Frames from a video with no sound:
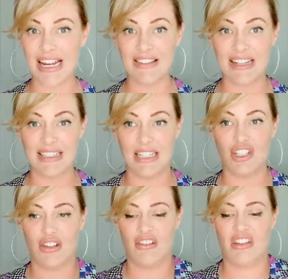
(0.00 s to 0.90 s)
And they see each
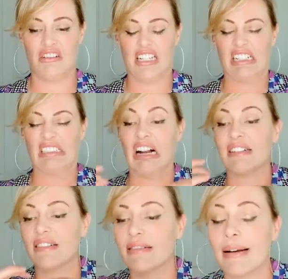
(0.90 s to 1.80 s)
other and they're just like, rah,
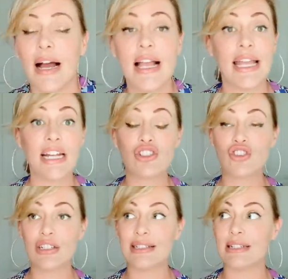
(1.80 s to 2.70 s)
rah, rah. it's
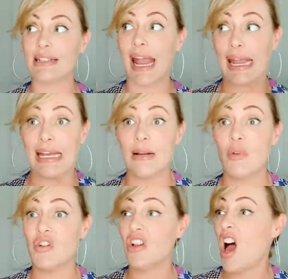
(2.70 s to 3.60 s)
just this
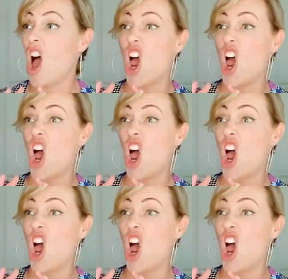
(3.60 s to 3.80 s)
animal.